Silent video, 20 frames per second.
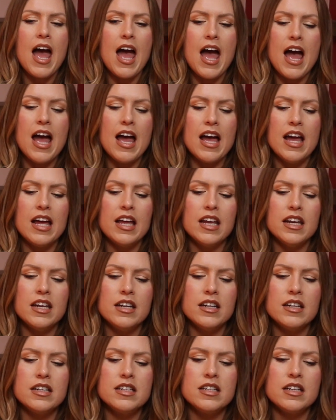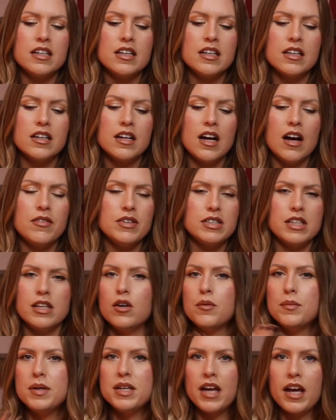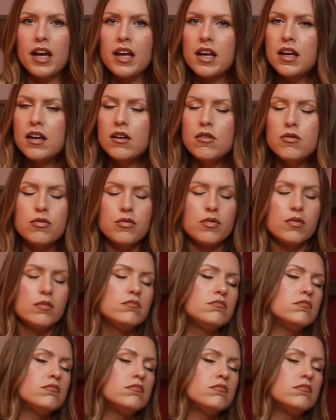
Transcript: and obviously it'll be negative,